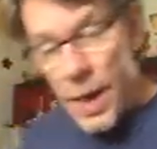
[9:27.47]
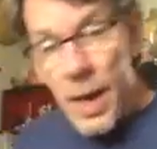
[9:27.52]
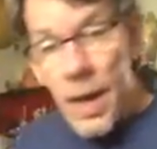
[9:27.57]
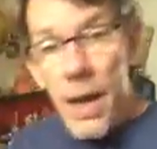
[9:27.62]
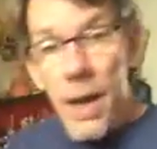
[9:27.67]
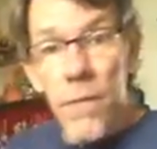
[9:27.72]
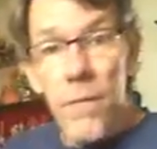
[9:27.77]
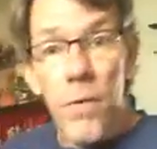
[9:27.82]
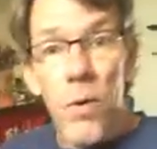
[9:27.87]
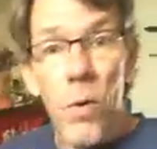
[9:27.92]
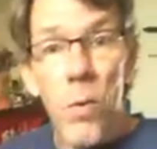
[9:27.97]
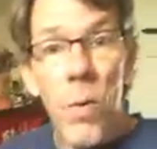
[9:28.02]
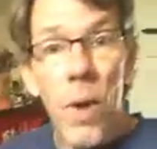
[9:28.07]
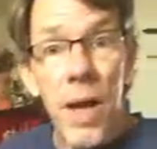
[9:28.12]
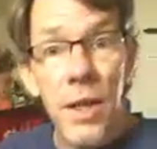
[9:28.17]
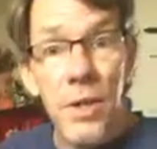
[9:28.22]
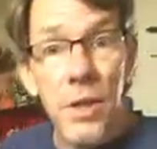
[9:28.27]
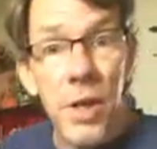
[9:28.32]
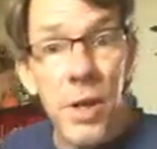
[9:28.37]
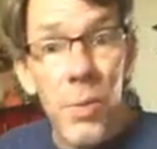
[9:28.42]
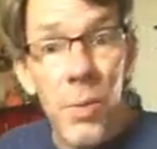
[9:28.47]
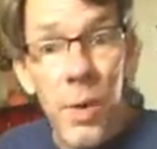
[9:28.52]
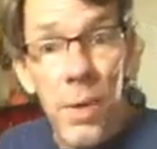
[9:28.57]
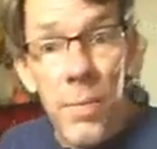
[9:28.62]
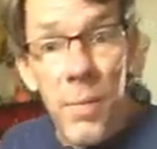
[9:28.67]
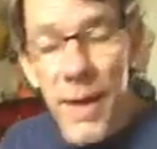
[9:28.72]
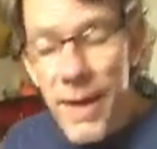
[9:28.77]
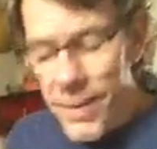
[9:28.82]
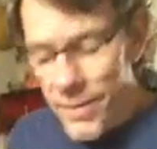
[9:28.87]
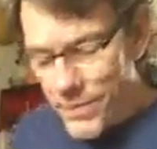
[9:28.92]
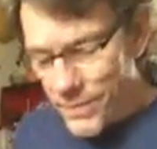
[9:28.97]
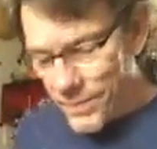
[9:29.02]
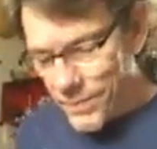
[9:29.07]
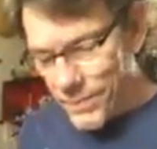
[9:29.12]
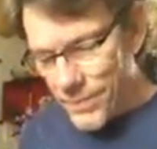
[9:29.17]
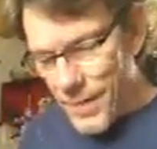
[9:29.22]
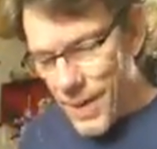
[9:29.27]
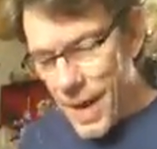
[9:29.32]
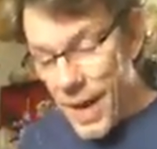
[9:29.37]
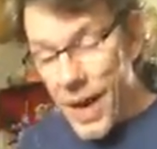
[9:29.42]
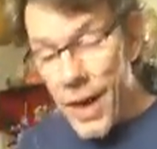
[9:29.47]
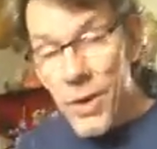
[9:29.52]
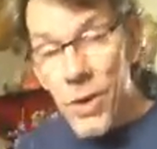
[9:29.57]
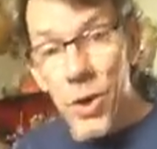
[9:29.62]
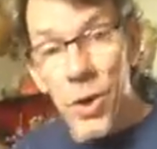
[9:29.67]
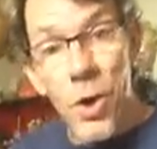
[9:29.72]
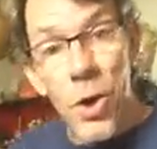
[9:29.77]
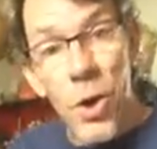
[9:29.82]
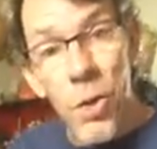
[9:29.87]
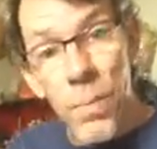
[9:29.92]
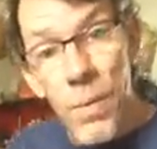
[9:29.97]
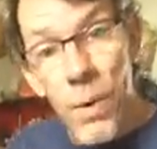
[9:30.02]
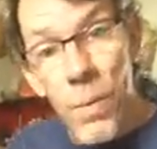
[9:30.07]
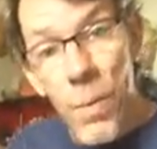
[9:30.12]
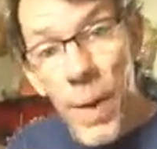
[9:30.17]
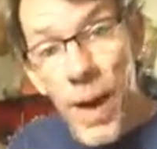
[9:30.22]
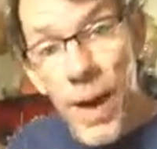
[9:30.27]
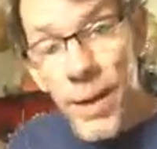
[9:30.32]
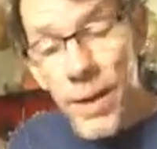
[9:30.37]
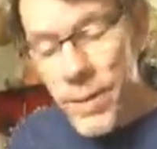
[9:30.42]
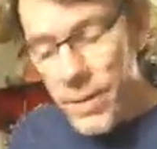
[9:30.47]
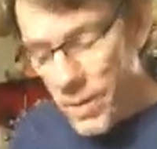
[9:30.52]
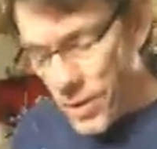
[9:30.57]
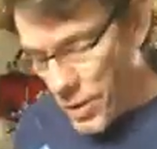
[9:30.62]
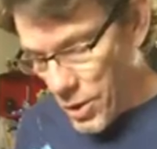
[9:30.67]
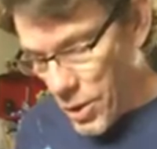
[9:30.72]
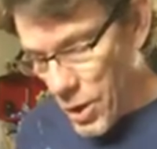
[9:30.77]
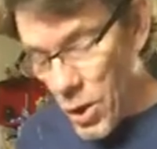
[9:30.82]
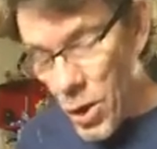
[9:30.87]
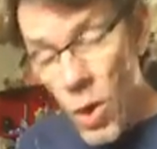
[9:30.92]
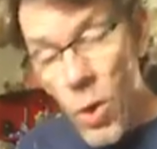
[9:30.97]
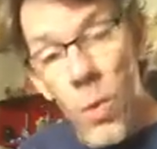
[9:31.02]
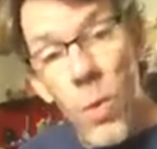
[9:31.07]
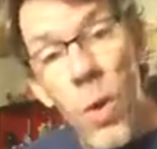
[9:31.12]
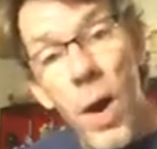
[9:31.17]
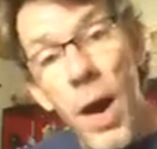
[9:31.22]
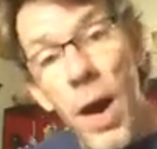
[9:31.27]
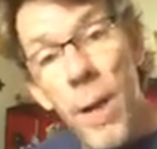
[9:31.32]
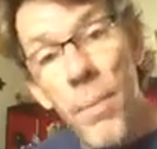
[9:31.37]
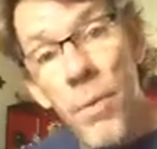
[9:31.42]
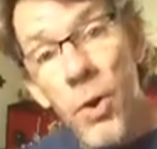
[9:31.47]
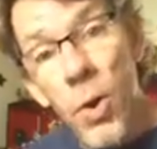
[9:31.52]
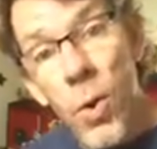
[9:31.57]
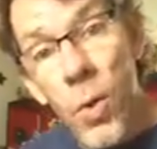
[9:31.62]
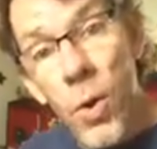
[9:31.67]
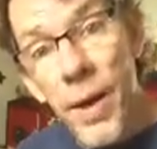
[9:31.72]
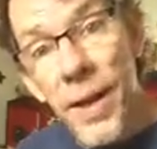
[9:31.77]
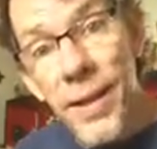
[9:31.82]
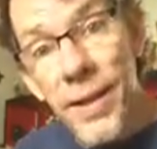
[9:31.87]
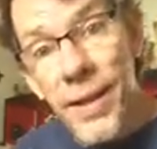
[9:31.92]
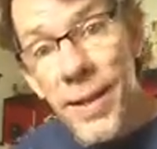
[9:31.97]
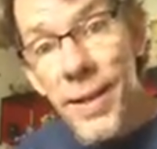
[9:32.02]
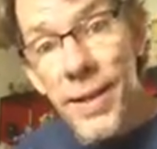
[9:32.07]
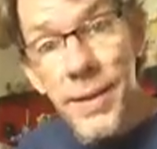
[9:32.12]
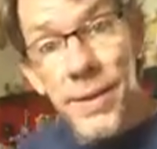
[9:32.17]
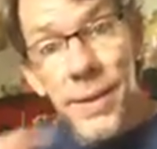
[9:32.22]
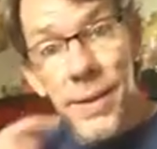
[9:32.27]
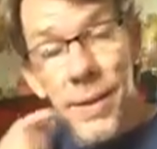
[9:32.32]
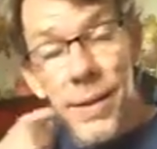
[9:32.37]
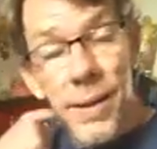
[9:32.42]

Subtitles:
If you're watching with me, and you know me well, you know why I'm recording these.